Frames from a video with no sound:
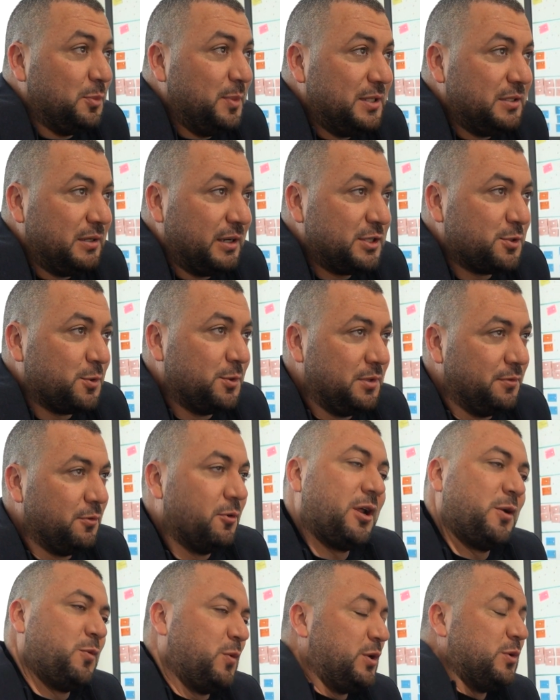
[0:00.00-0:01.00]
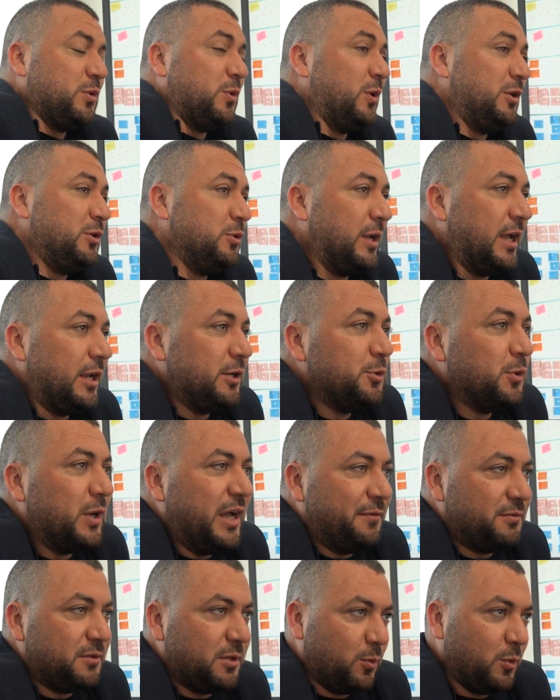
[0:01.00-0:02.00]
Bitrix24 and what you can do
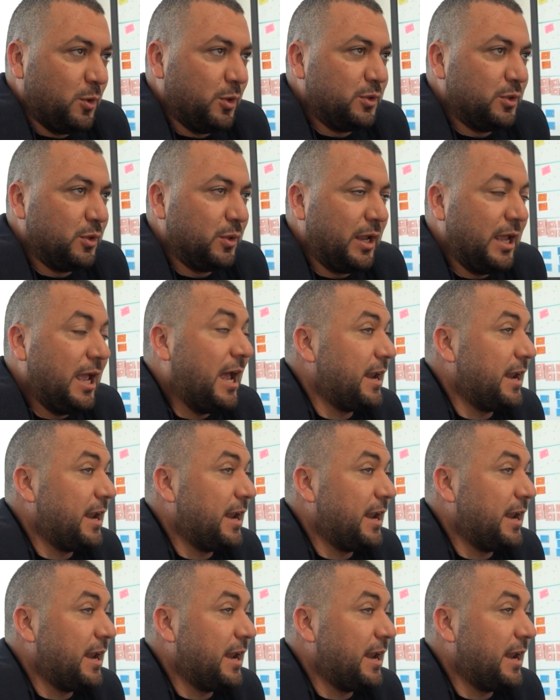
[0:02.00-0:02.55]
afterward, okay,